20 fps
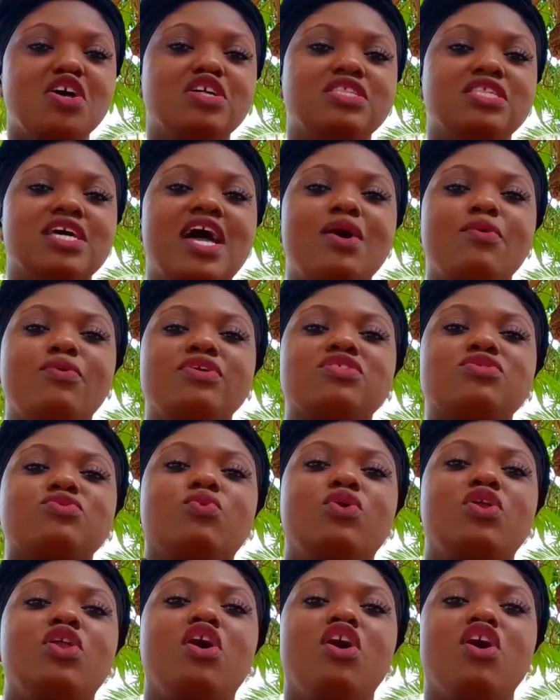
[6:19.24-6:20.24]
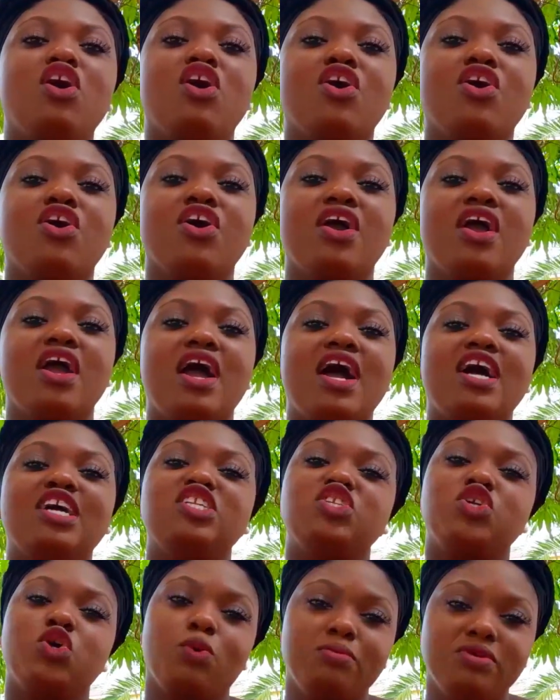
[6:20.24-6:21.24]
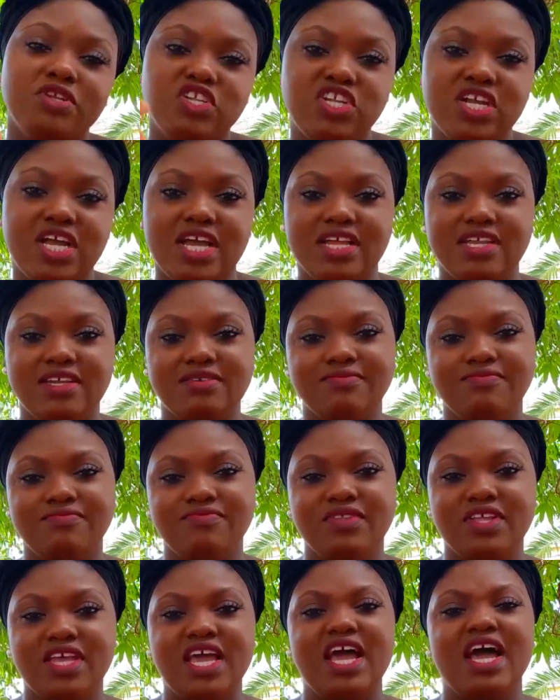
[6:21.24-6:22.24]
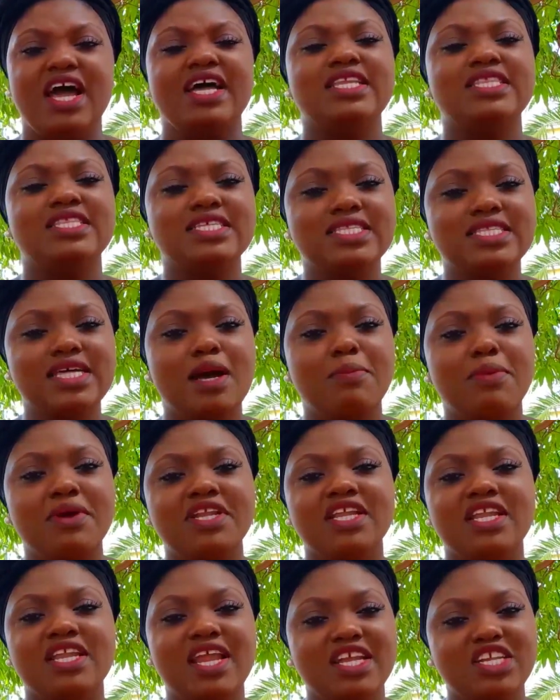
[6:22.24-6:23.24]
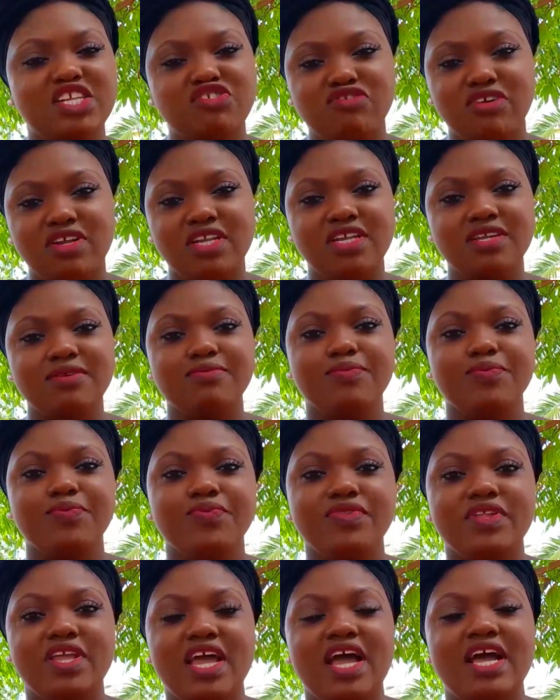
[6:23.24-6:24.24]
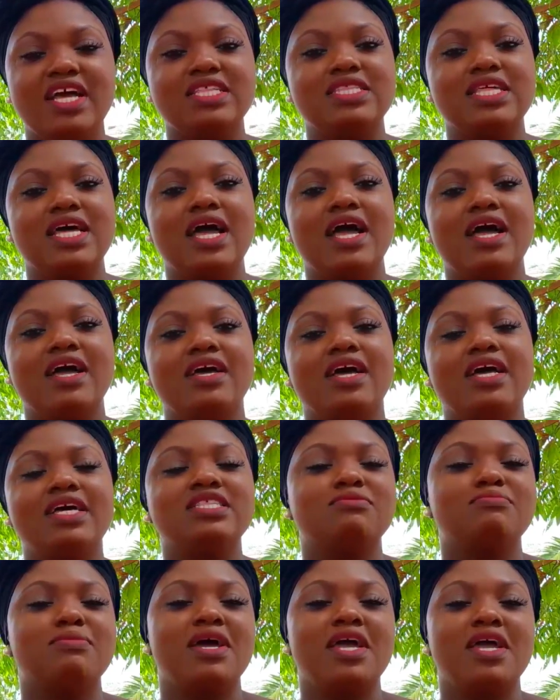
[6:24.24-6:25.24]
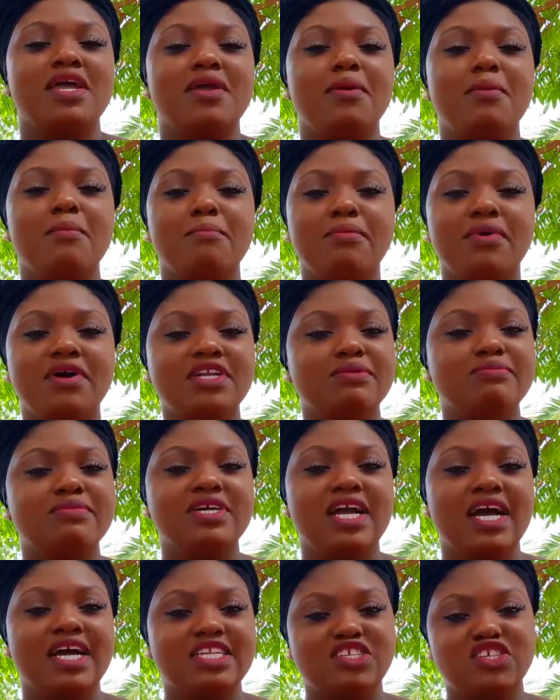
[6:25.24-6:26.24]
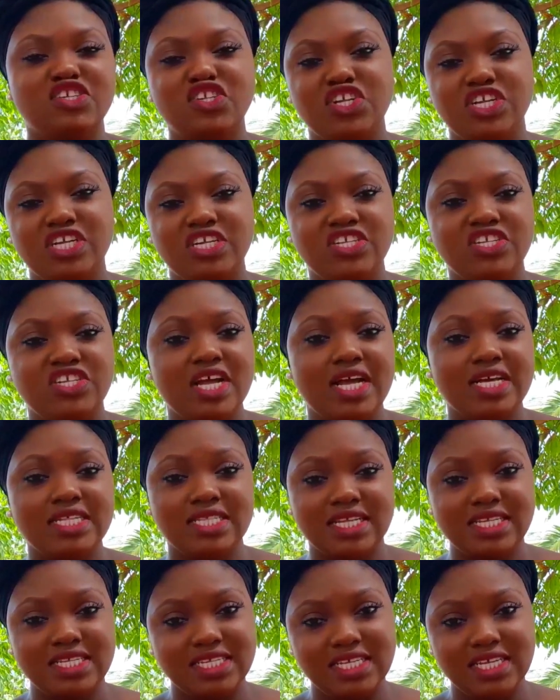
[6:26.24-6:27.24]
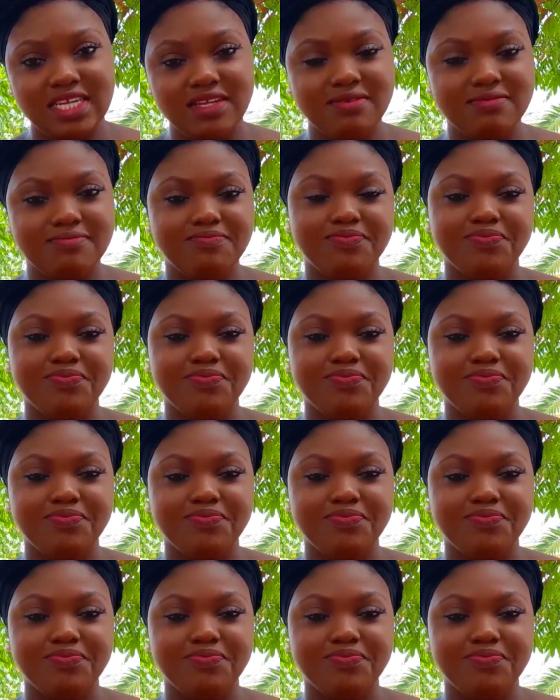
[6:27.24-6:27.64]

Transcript: So I was no longer a chubby child. And this happened naturally as my body began to change as a teen.